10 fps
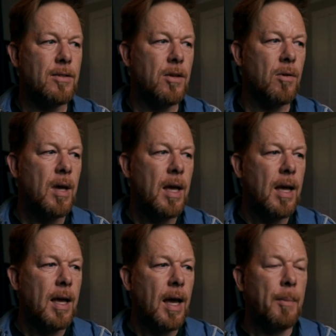So
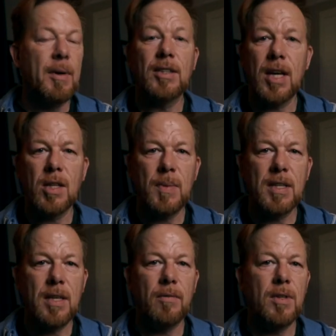I'm gonna challenge
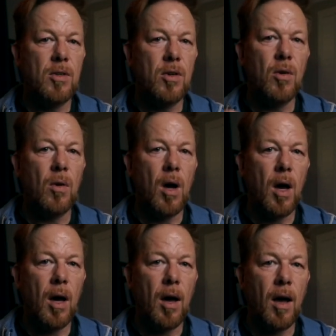myself to do
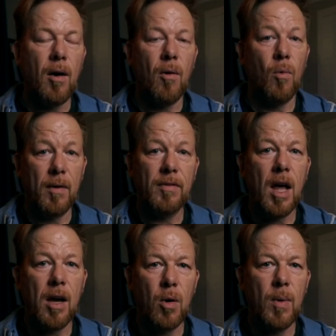uh, one
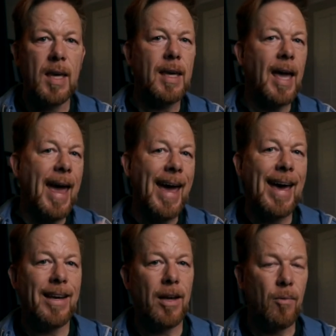vlog a week
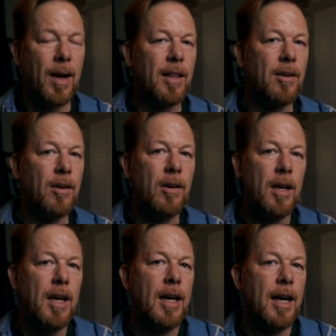and a regular
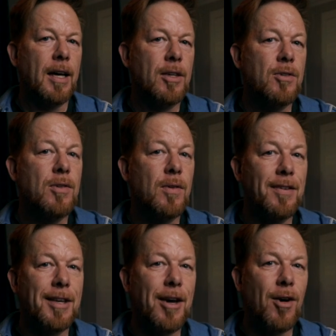uh, YouTube
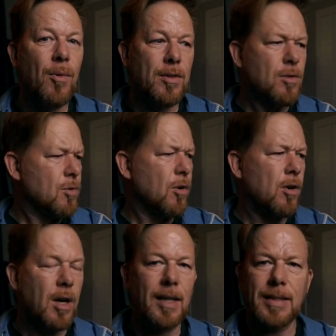video with
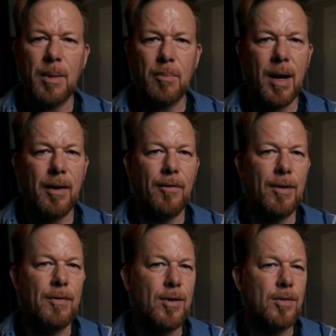tutorial content, product
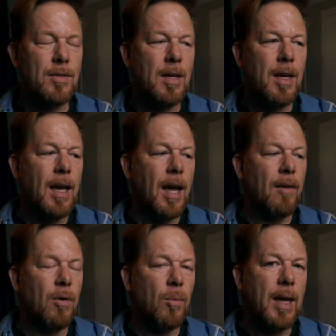reviews
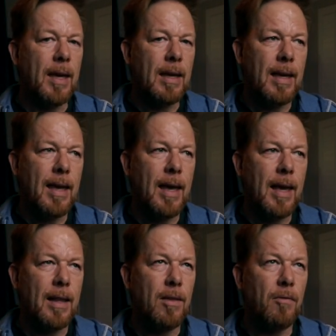every week.
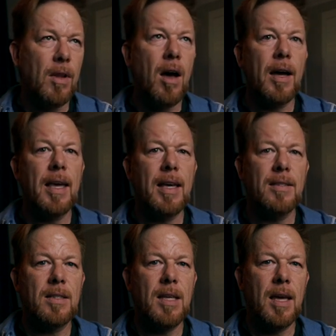And the vlog
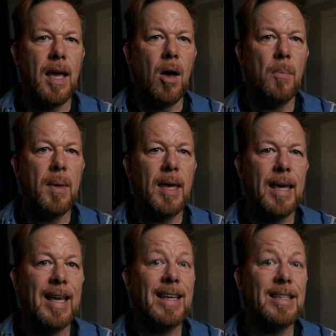is to help me
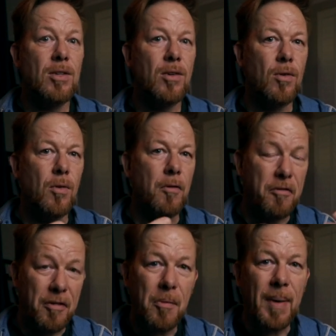get into
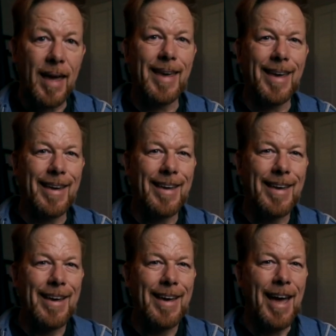filmmaking
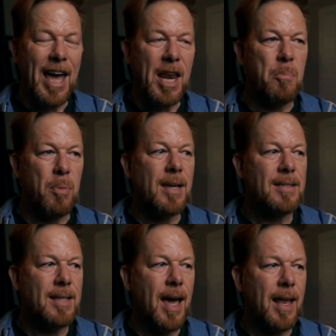and
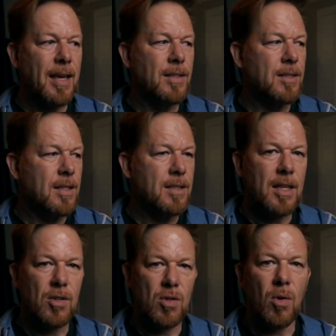embrace that and just
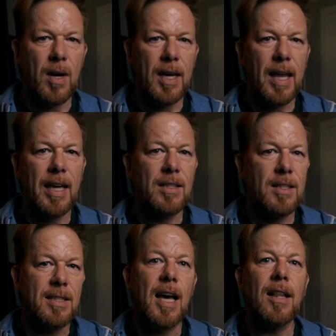enjoy it and
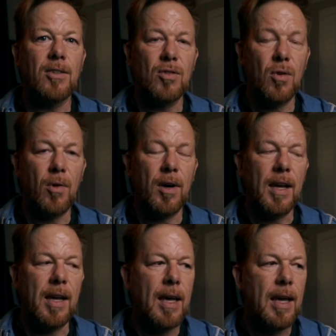just tell a
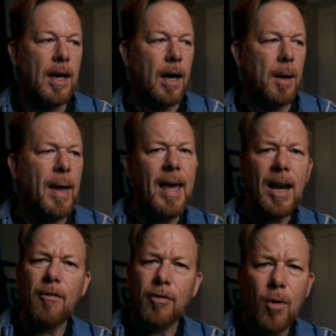story. Um, and
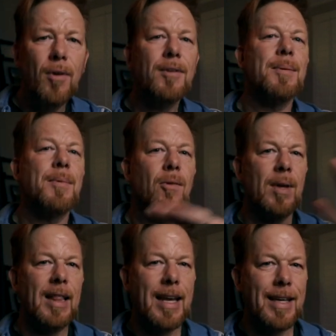of course I'm gonna
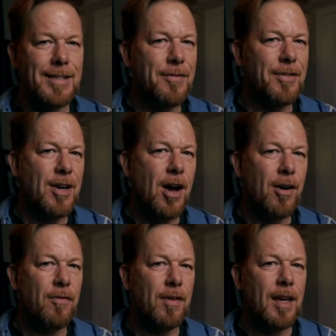relate it to
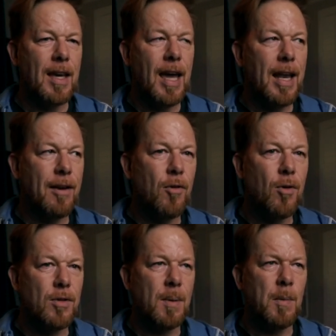photography and of
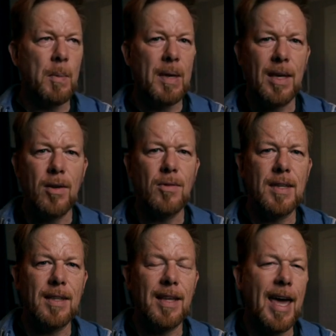course I'm gonna be
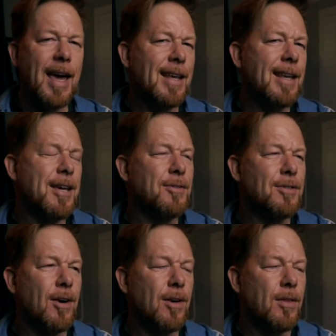using the Canon EOS
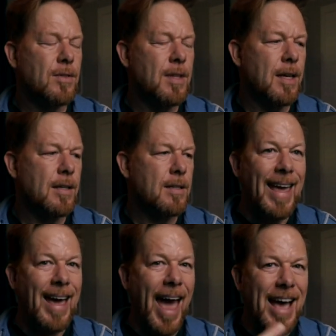R and those things
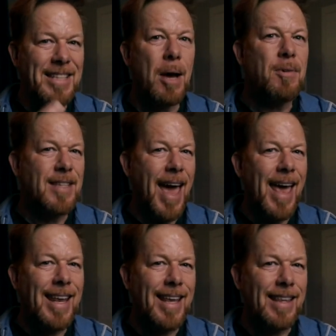as I was
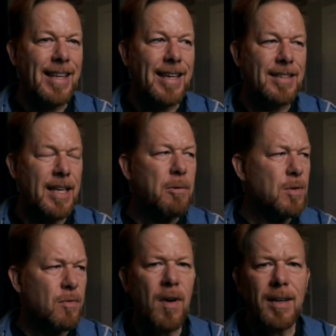editing this, it
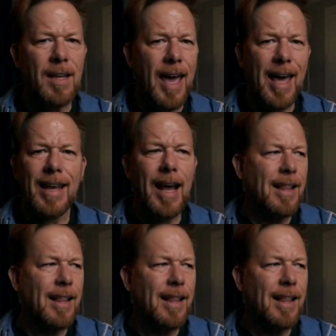was fun to edit.